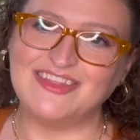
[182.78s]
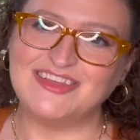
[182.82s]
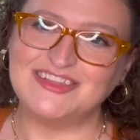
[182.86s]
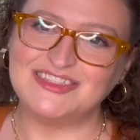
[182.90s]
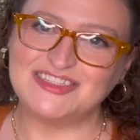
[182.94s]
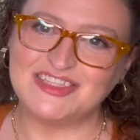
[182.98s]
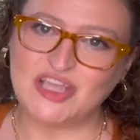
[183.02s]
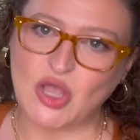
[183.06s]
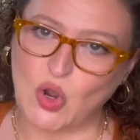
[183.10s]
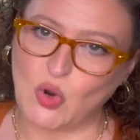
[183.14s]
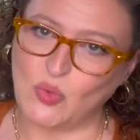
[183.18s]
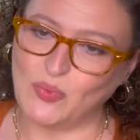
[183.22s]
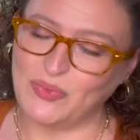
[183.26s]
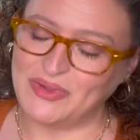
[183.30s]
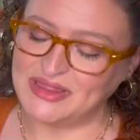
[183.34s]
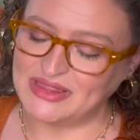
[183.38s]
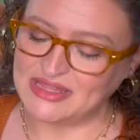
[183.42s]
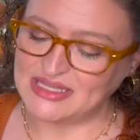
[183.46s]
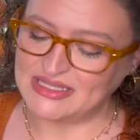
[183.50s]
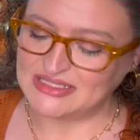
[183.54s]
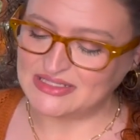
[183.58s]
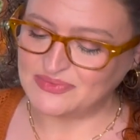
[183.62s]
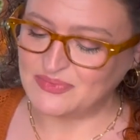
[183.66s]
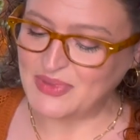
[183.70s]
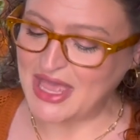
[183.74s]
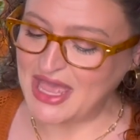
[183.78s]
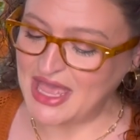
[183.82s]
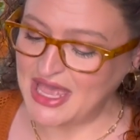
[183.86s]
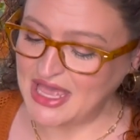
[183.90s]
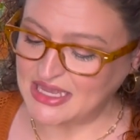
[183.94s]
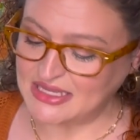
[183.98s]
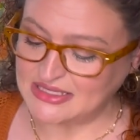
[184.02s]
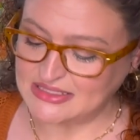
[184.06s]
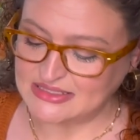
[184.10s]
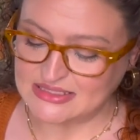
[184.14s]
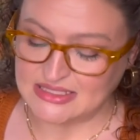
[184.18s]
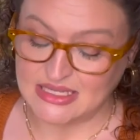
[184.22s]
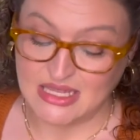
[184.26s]
let's open these
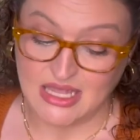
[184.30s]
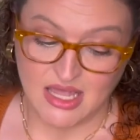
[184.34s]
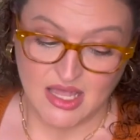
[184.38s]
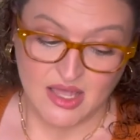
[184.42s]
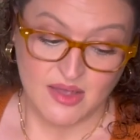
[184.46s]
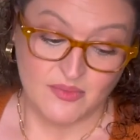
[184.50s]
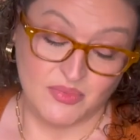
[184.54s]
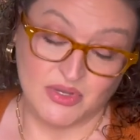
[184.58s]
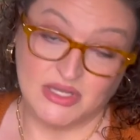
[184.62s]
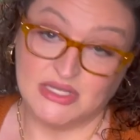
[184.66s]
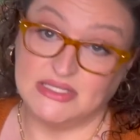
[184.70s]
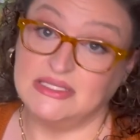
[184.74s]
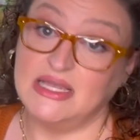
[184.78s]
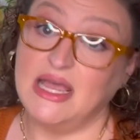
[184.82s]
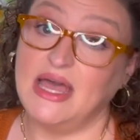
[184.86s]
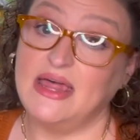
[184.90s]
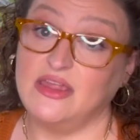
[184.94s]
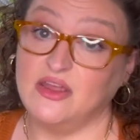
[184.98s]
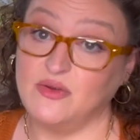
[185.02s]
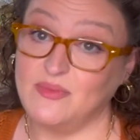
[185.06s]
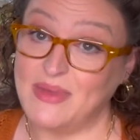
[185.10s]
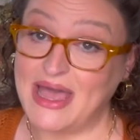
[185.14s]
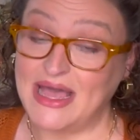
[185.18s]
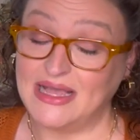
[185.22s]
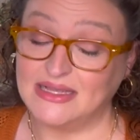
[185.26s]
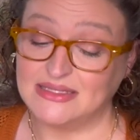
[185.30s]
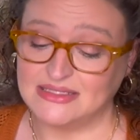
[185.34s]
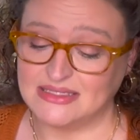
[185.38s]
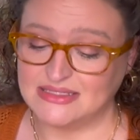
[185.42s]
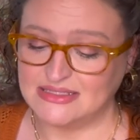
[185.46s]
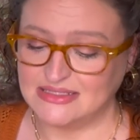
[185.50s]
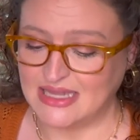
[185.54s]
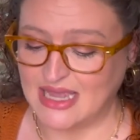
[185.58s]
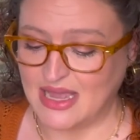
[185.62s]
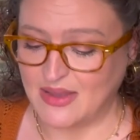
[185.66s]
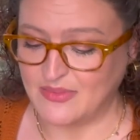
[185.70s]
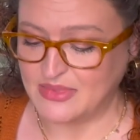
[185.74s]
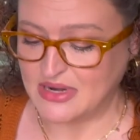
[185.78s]
bags because yeah, they're bags this
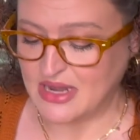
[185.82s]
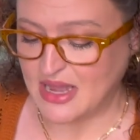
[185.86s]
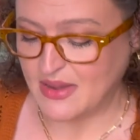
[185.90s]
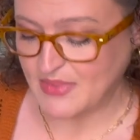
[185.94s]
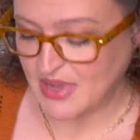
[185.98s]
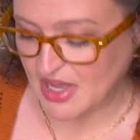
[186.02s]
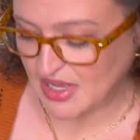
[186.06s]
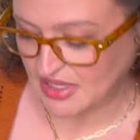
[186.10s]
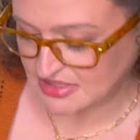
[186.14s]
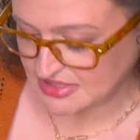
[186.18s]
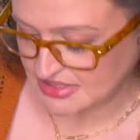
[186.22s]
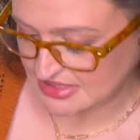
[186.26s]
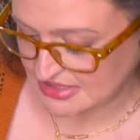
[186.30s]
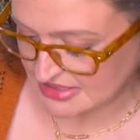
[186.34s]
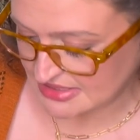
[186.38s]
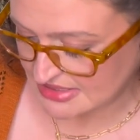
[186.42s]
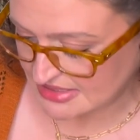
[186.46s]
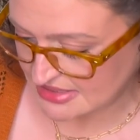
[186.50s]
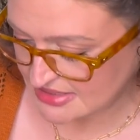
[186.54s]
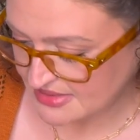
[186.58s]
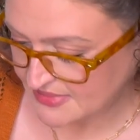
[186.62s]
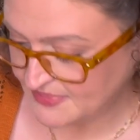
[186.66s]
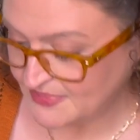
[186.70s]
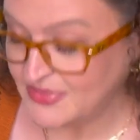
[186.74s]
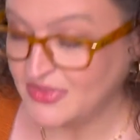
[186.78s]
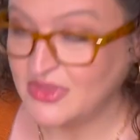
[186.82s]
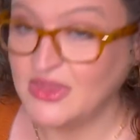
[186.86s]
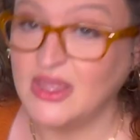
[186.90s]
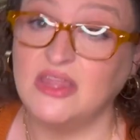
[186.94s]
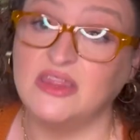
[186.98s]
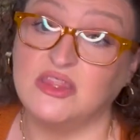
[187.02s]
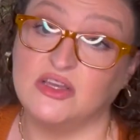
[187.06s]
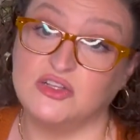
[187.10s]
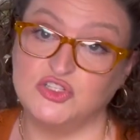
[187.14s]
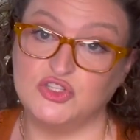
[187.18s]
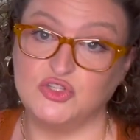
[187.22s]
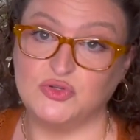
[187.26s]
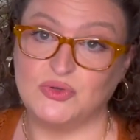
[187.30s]
time, not boxes.
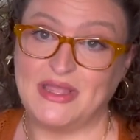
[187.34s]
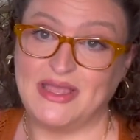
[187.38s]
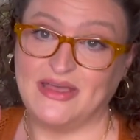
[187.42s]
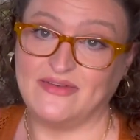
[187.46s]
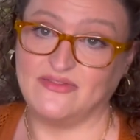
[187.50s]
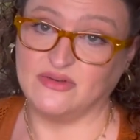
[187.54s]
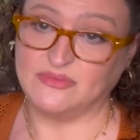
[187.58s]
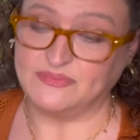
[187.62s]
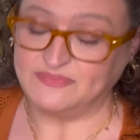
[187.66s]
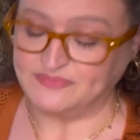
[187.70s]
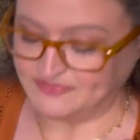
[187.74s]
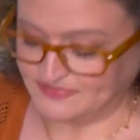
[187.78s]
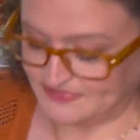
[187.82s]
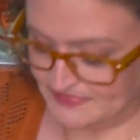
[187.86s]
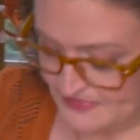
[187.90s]
And there's three of them.